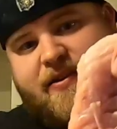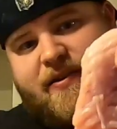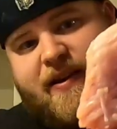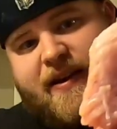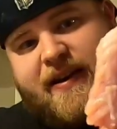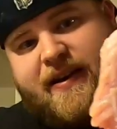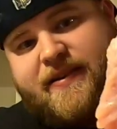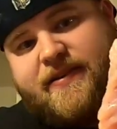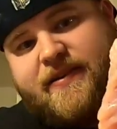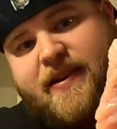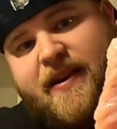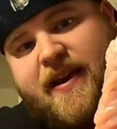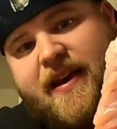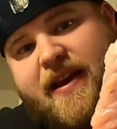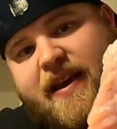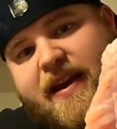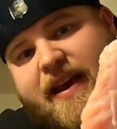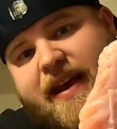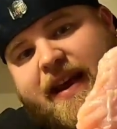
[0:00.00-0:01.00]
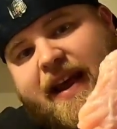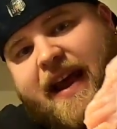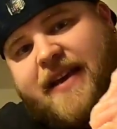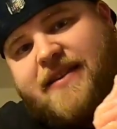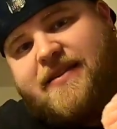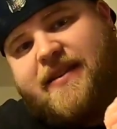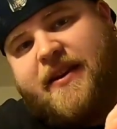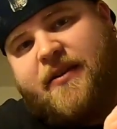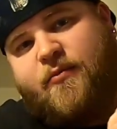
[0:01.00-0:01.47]
you guys, it
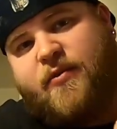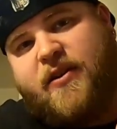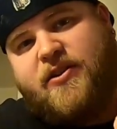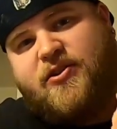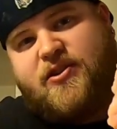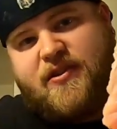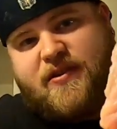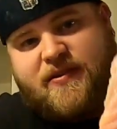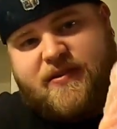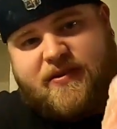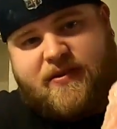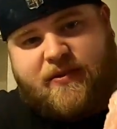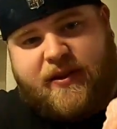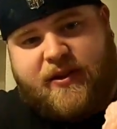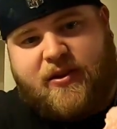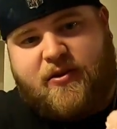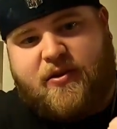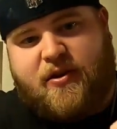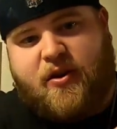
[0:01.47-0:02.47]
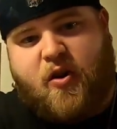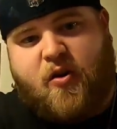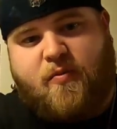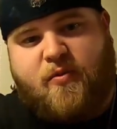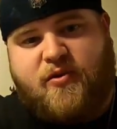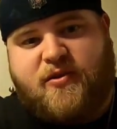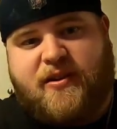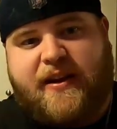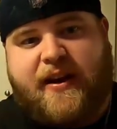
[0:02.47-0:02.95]
has like ridges. Like you can
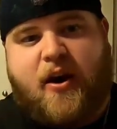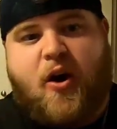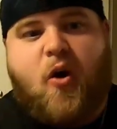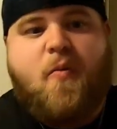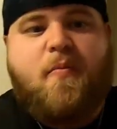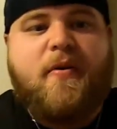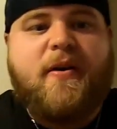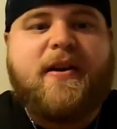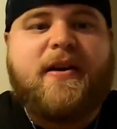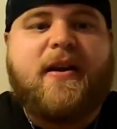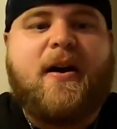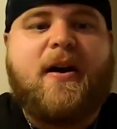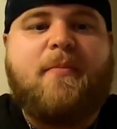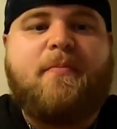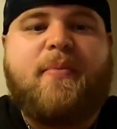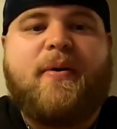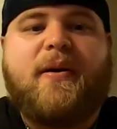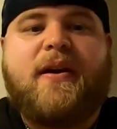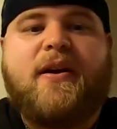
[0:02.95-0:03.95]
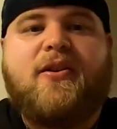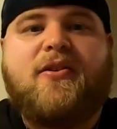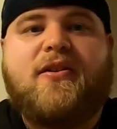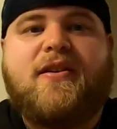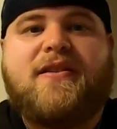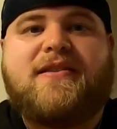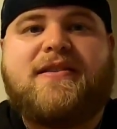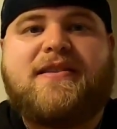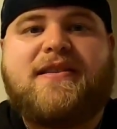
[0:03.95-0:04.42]
almost like open it up and you
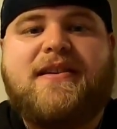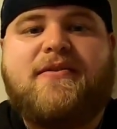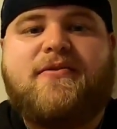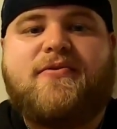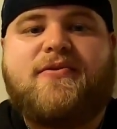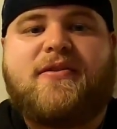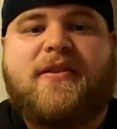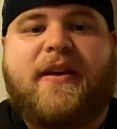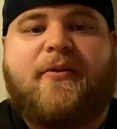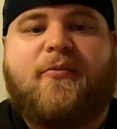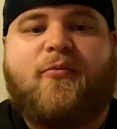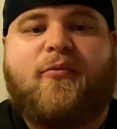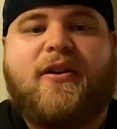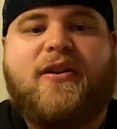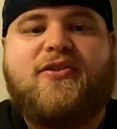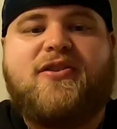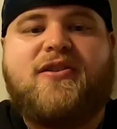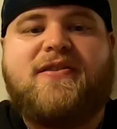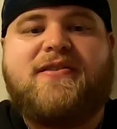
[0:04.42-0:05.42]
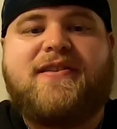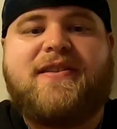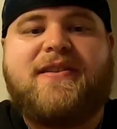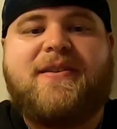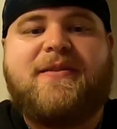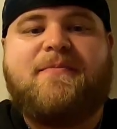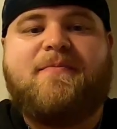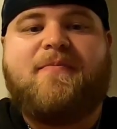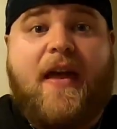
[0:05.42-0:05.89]
can see there's like ridges in
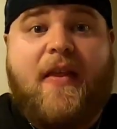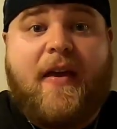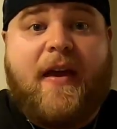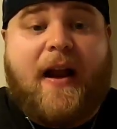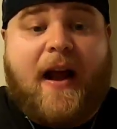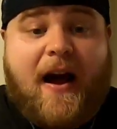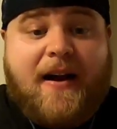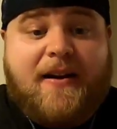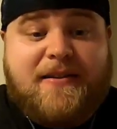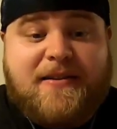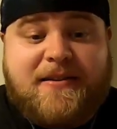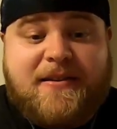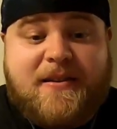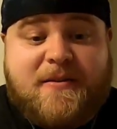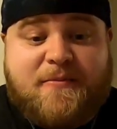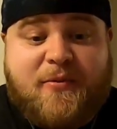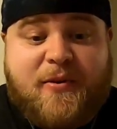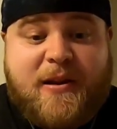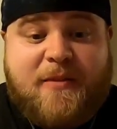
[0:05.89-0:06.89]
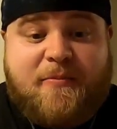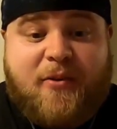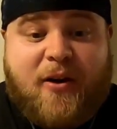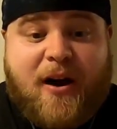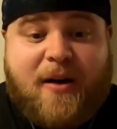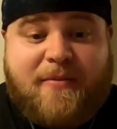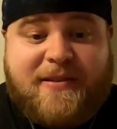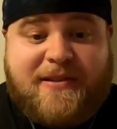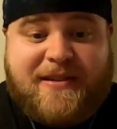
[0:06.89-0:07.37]
it. And that honestly is pretty
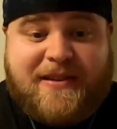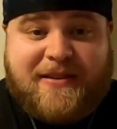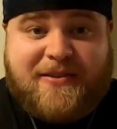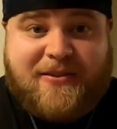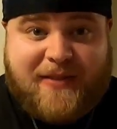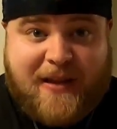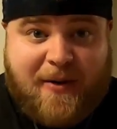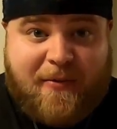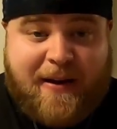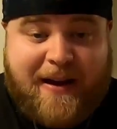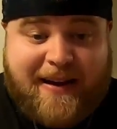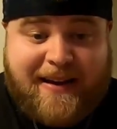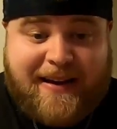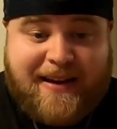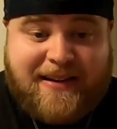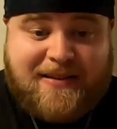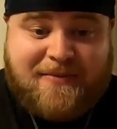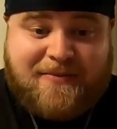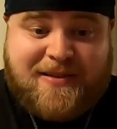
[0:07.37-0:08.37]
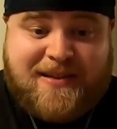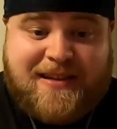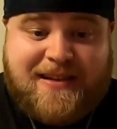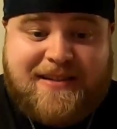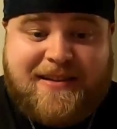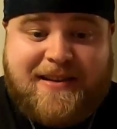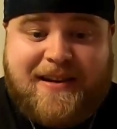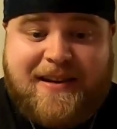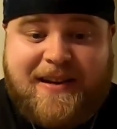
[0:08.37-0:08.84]
promising, so that way I can get some
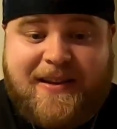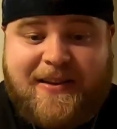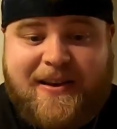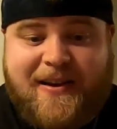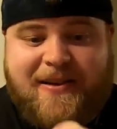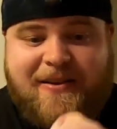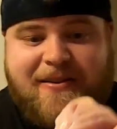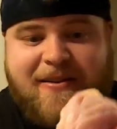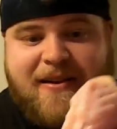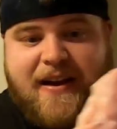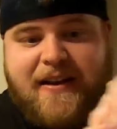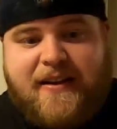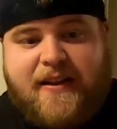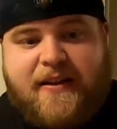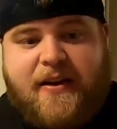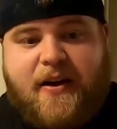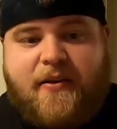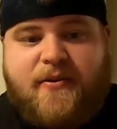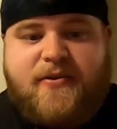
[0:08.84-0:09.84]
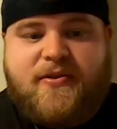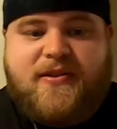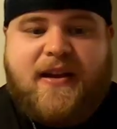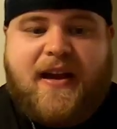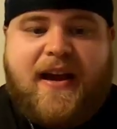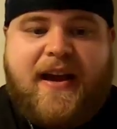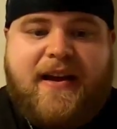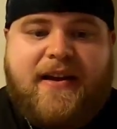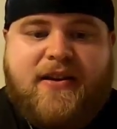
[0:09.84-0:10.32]
seasoning in there. And then the other
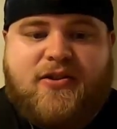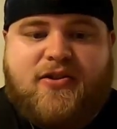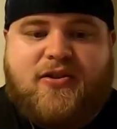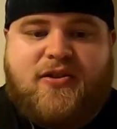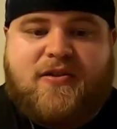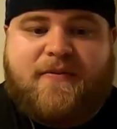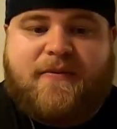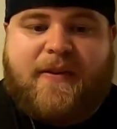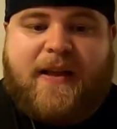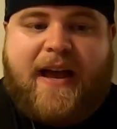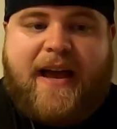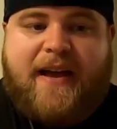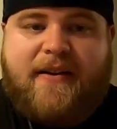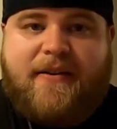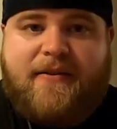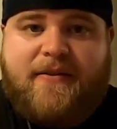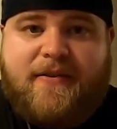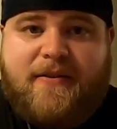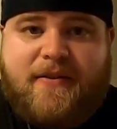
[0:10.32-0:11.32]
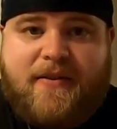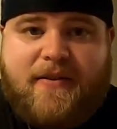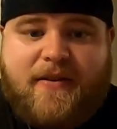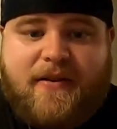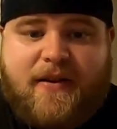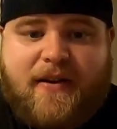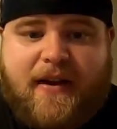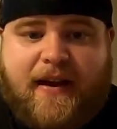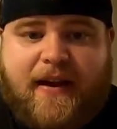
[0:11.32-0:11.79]
side is just flat.
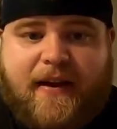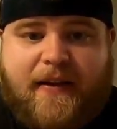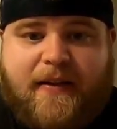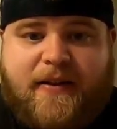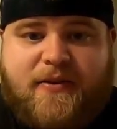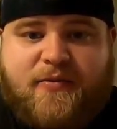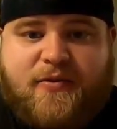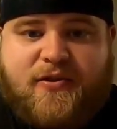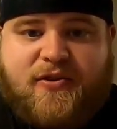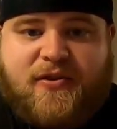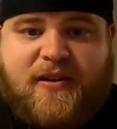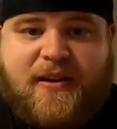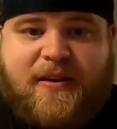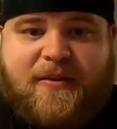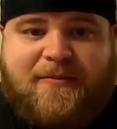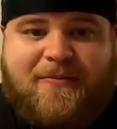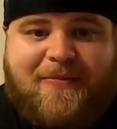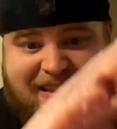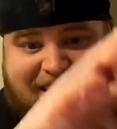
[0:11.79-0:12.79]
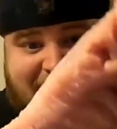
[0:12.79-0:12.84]
And that's what you get. And